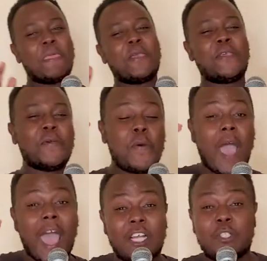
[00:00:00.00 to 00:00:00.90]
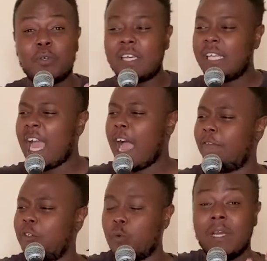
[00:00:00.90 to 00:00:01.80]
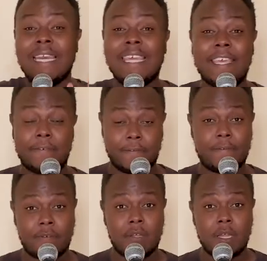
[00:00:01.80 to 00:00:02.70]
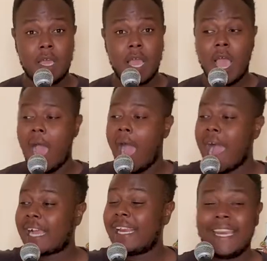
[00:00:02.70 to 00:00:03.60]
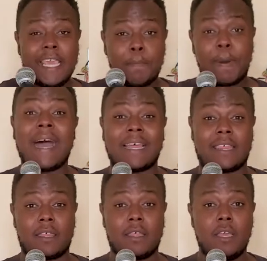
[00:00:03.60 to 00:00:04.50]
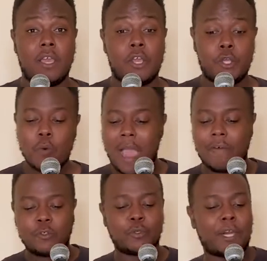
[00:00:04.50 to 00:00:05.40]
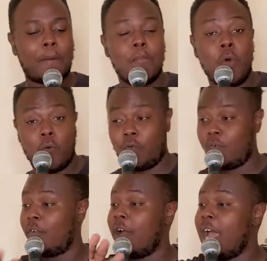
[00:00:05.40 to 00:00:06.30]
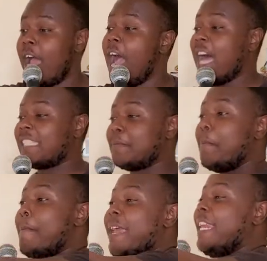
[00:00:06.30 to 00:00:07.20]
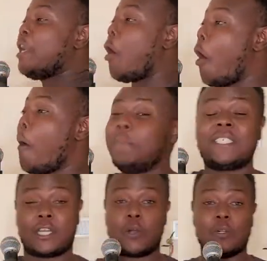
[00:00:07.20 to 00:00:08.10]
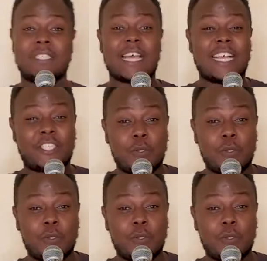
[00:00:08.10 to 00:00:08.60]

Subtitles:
you actually have to leave a clear path. You have to remove as many obstacles as you